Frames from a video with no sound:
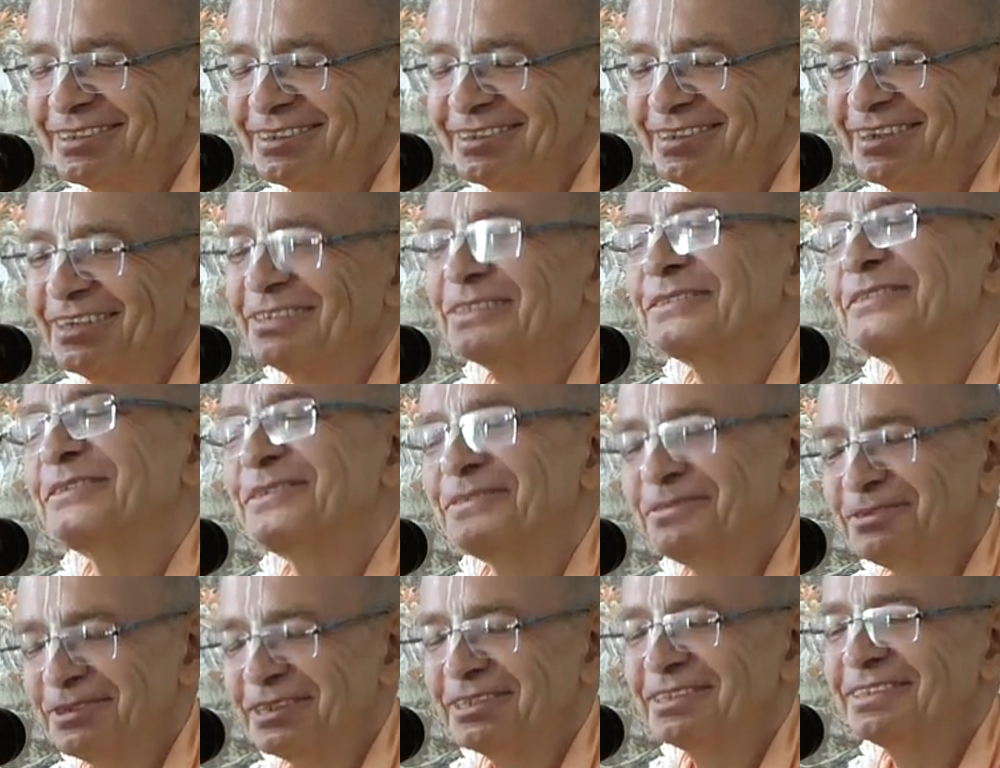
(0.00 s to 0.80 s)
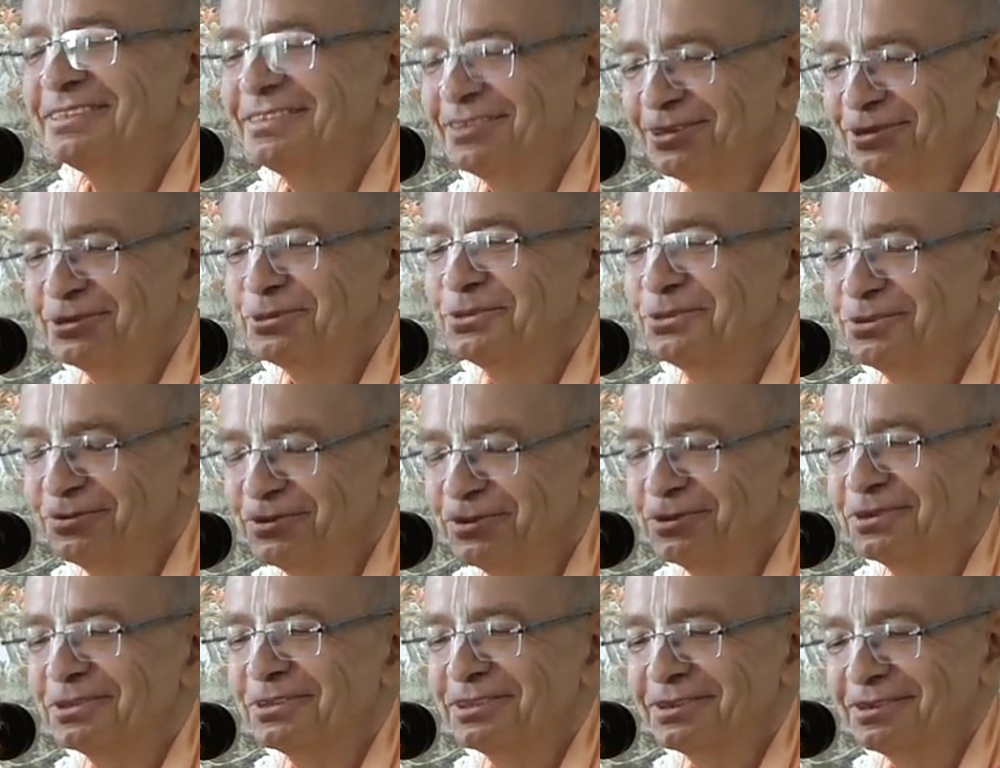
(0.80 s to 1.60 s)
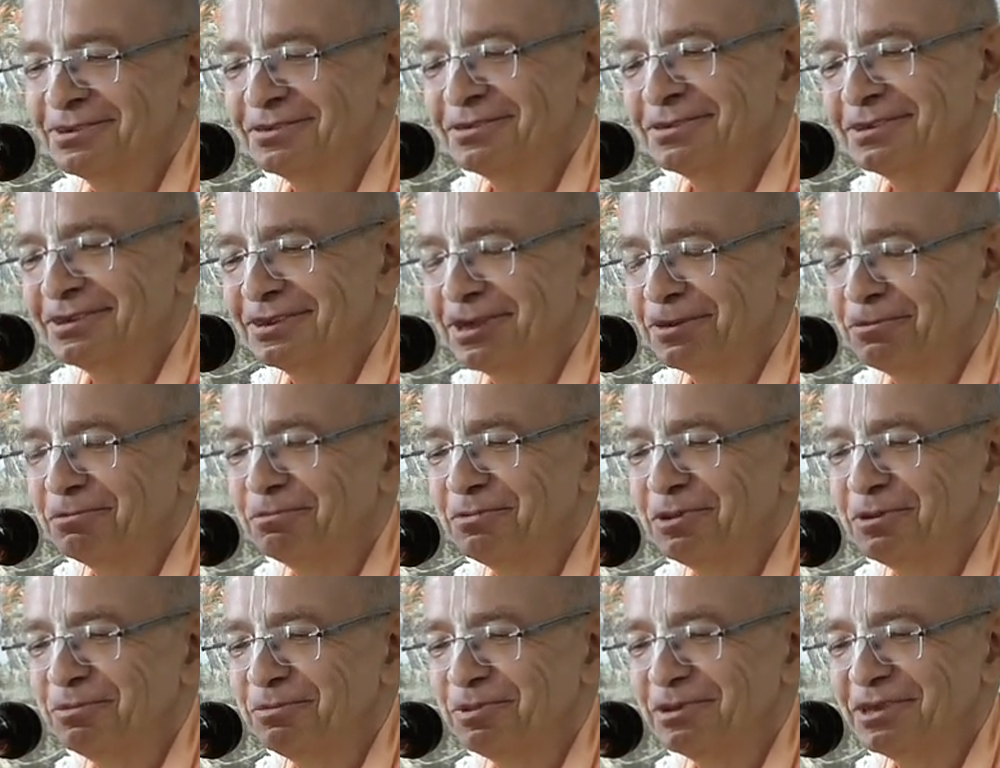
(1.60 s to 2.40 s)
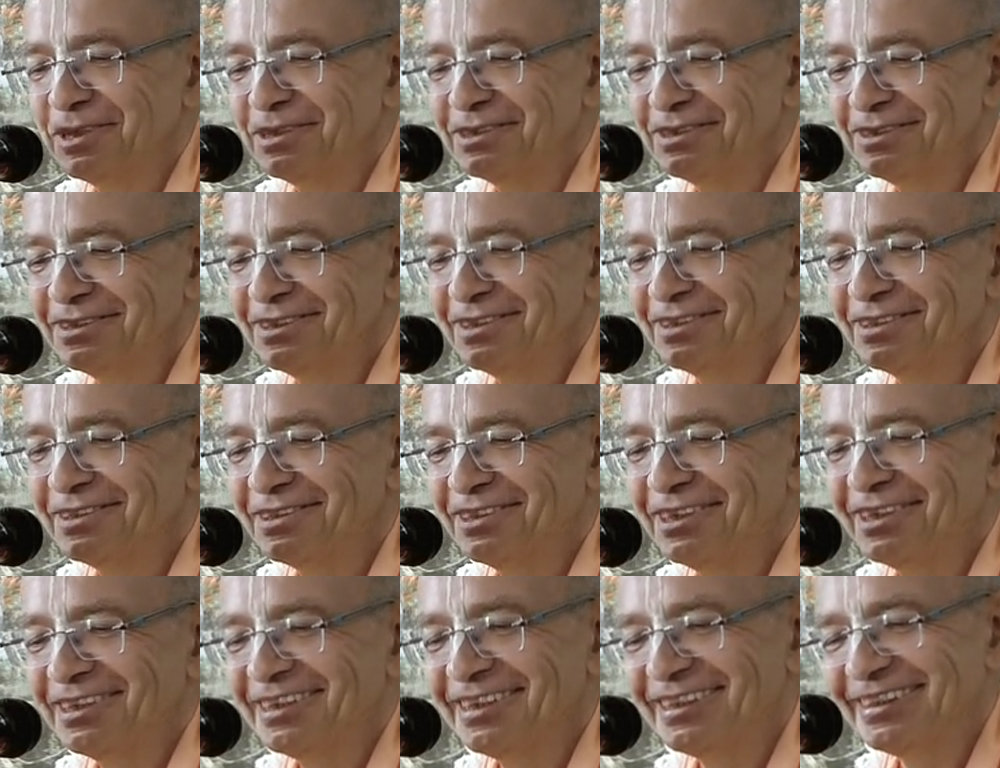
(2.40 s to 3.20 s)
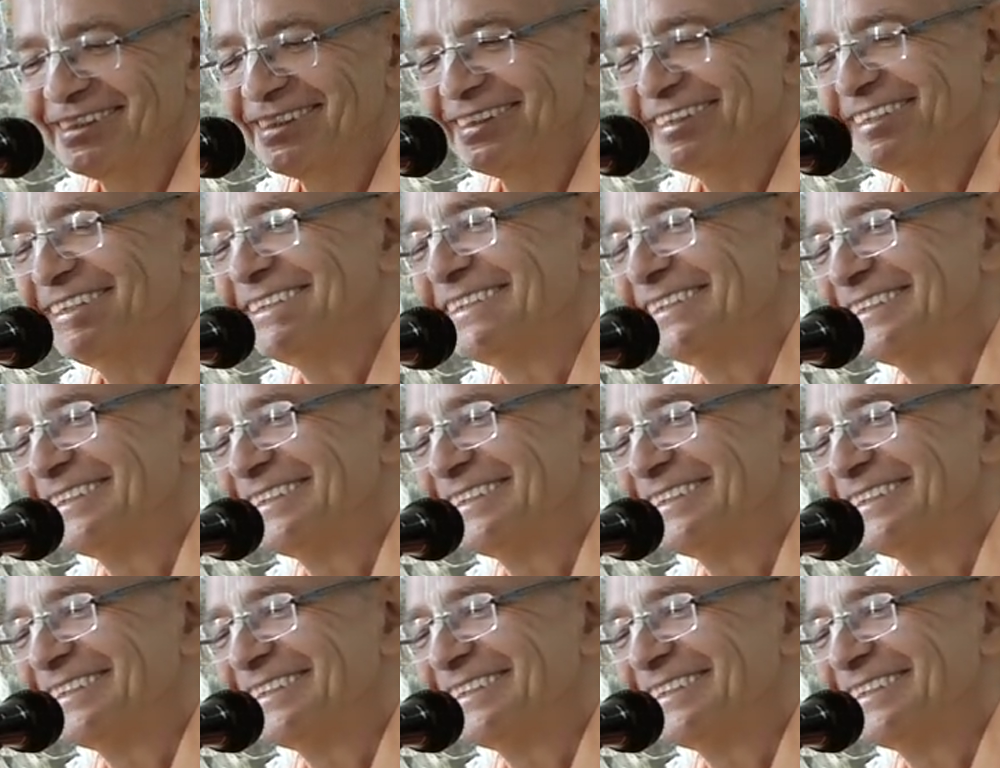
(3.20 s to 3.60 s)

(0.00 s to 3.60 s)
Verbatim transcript: Oh, well, truthful, some people are still trying.